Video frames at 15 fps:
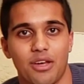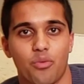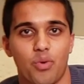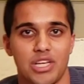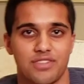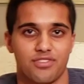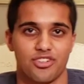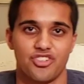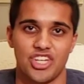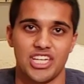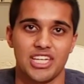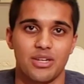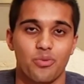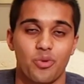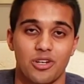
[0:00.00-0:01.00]
like West
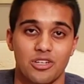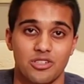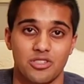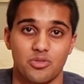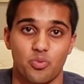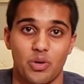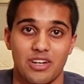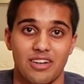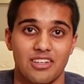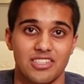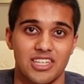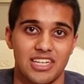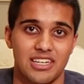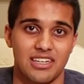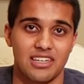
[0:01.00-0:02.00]
Virginia was where I was
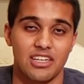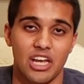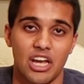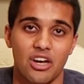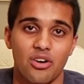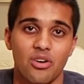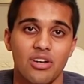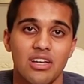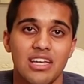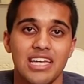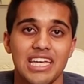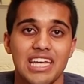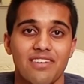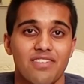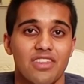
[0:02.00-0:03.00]
going to go,
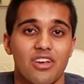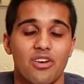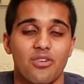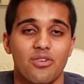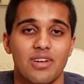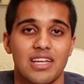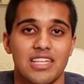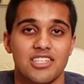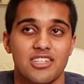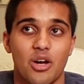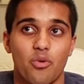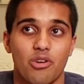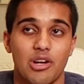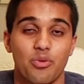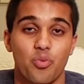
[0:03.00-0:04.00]
even though it's
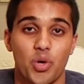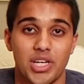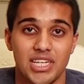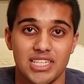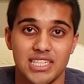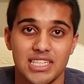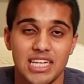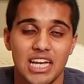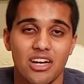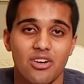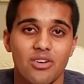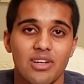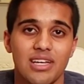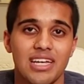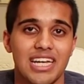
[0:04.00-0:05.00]
not where I wanted to go.